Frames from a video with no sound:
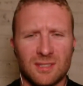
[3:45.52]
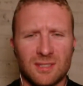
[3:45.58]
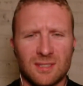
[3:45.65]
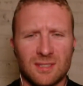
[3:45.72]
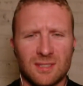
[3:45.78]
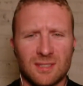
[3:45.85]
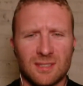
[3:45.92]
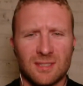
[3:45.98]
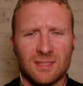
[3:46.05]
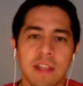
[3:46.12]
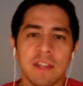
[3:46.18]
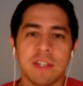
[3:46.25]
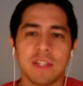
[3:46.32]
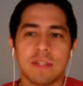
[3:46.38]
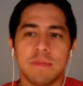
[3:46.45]
I
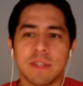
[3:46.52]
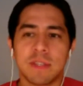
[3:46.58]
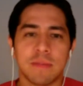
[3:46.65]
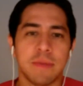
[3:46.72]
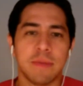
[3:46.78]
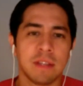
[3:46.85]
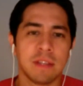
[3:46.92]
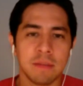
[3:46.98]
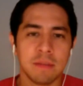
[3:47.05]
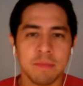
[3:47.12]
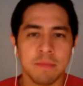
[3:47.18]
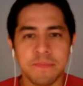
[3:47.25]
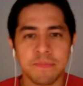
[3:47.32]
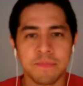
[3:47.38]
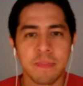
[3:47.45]
challenged Mr. Belding.
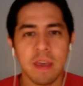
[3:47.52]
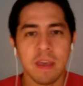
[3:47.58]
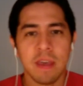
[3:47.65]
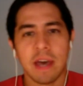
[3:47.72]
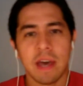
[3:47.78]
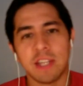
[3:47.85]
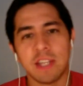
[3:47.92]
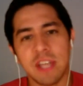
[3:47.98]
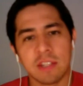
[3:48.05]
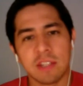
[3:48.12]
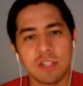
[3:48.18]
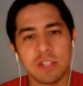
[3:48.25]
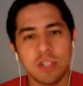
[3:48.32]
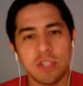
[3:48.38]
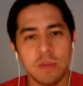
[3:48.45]
I
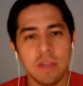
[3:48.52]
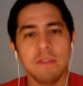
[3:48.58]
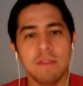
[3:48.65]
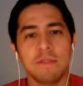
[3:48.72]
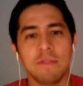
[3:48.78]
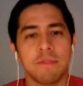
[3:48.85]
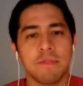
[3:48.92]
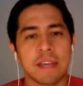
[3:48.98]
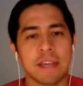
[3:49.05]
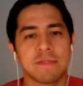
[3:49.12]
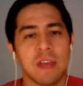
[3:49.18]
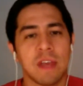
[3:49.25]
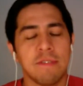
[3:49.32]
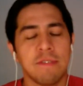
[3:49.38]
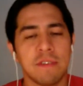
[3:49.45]
challenged Tootie from Facts of
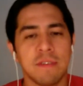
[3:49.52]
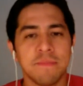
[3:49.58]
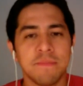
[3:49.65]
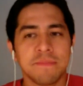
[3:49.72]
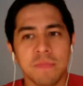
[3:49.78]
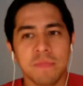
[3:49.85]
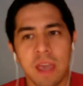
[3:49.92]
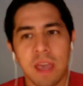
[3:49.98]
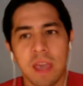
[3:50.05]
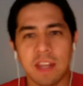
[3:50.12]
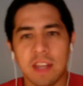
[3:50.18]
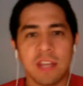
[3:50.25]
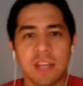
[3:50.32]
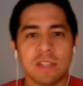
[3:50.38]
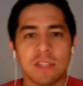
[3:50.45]
Life, and I
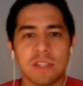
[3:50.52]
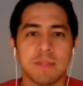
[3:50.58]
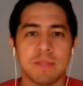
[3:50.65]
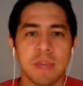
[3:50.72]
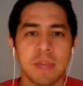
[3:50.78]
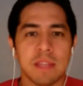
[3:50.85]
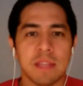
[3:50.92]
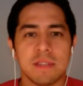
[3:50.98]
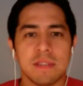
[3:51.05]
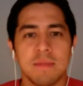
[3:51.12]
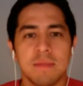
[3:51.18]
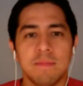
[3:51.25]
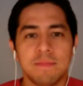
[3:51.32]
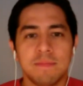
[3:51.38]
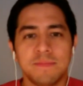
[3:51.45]
challenged Spuds McKenzie,
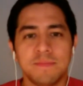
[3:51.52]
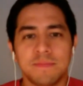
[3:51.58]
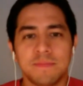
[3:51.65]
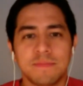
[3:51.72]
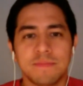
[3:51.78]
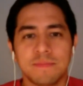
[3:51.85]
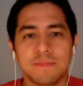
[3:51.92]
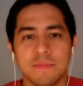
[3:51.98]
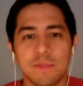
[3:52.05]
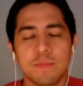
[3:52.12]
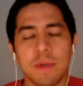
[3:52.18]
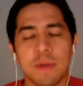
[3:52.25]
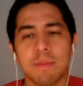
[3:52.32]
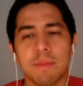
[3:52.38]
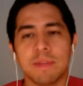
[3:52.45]
who's
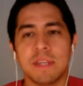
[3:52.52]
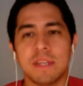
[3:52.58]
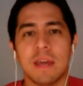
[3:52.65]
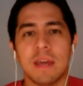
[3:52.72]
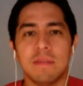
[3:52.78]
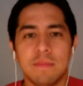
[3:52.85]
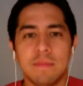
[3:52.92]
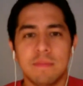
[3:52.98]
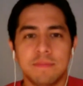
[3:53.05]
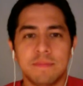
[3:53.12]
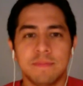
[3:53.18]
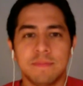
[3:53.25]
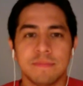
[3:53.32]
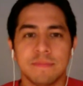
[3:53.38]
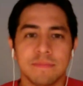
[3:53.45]
probably dead.
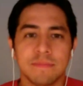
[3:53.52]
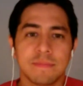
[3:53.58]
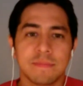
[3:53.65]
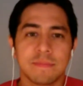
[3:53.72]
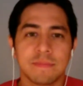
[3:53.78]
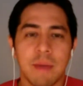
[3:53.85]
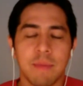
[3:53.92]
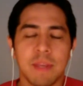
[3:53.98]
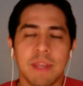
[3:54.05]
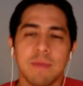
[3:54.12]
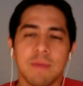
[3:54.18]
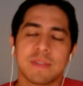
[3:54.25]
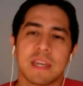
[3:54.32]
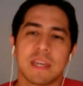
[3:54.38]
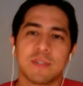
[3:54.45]
I mean, he
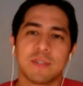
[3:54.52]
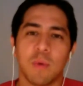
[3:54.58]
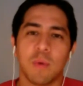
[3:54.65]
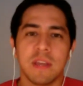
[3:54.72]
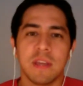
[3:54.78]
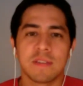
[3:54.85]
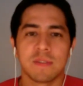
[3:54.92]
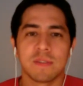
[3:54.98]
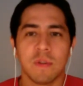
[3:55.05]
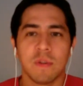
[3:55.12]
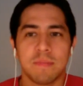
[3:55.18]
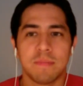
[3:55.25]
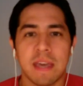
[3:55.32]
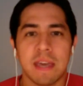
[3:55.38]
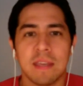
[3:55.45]
was like 20 years old
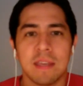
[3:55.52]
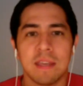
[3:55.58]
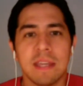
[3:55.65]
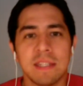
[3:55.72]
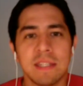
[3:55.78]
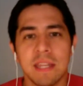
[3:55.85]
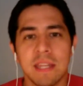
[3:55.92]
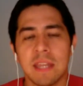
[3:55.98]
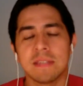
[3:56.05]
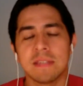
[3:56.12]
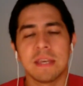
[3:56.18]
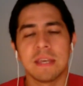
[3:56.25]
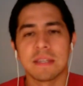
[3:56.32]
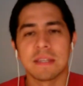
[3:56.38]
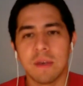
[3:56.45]
back in
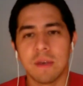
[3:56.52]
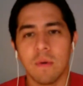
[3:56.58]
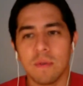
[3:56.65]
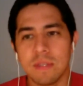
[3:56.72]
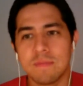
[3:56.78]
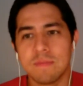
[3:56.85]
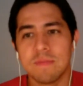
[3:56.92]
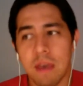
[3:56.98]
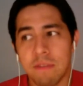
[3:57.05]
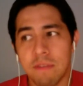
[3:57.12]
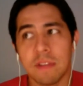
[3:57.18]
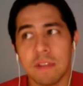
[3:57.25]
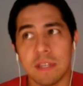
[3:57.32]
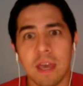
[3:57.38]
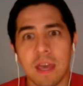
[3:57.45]
1986, so he's
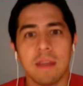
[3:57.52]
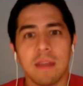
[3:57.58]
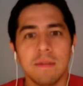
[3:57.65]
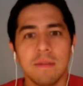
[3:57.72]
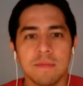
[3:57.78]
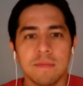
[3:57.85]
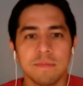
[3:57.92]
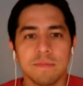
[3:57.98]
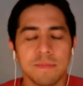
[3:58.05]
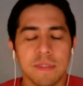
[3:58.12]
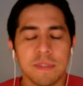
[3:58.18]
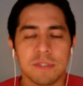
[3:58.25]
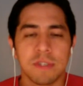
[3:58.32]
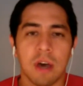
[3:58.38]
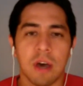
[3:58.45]
definitely dead.
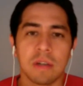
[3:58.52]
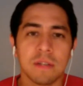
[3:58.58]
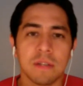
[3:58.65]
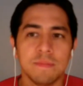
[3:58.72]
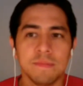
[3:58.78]
He's a dog.